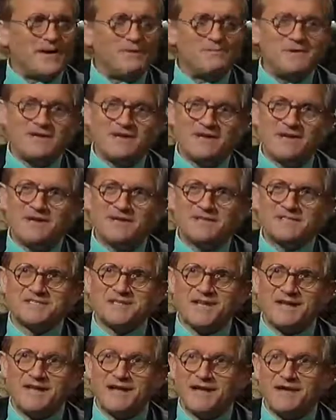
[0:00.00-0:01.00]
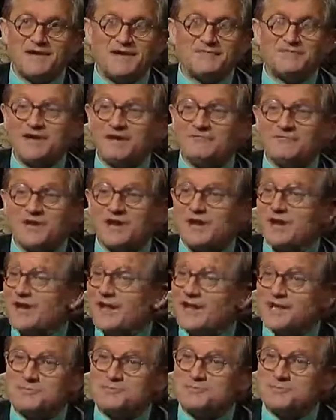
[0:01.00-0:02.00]
I mean, I say I've never
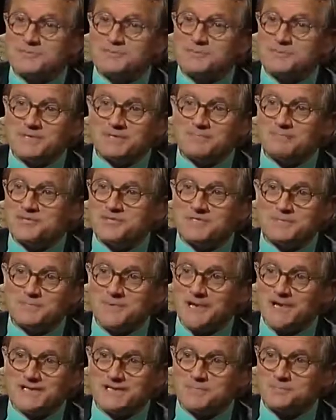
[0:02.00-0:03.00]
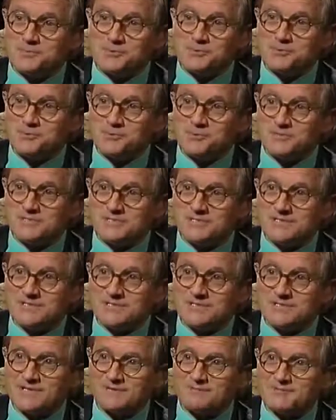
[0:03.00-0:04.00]
claimed to be a respectable
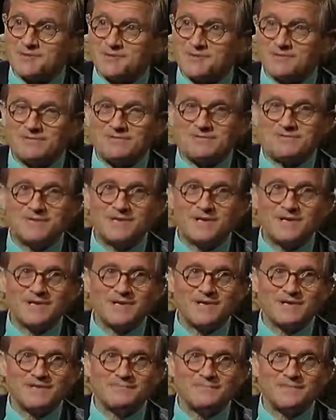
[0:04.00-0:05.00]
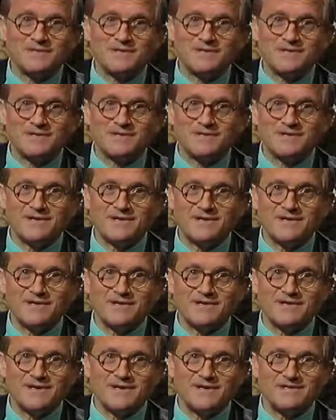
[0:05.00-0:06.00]
person. I'm not really,
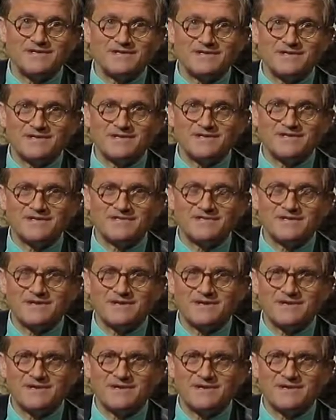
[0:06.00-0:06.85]
in that sense.